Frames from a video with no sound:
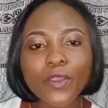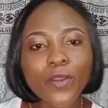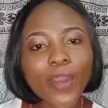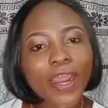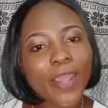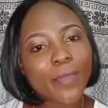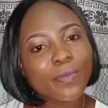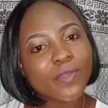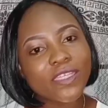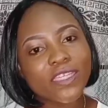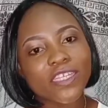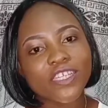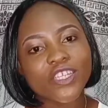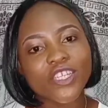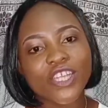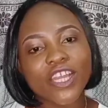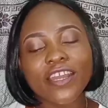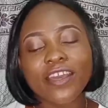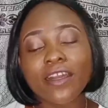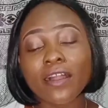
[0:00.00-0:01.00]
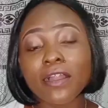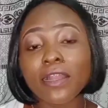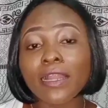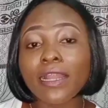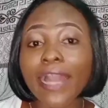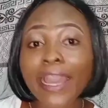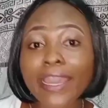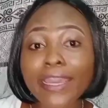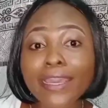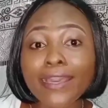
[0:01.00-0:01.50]
subscribe to the
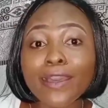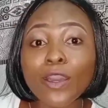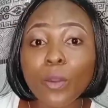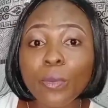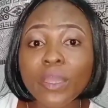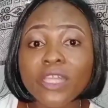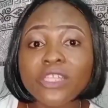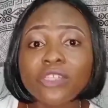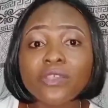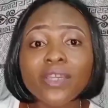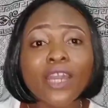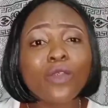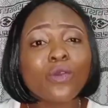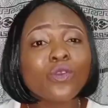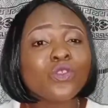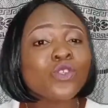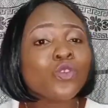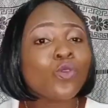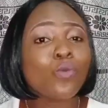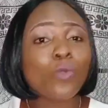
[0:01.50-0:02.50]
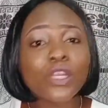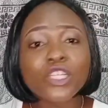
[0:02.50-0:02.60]
channel, like, comment.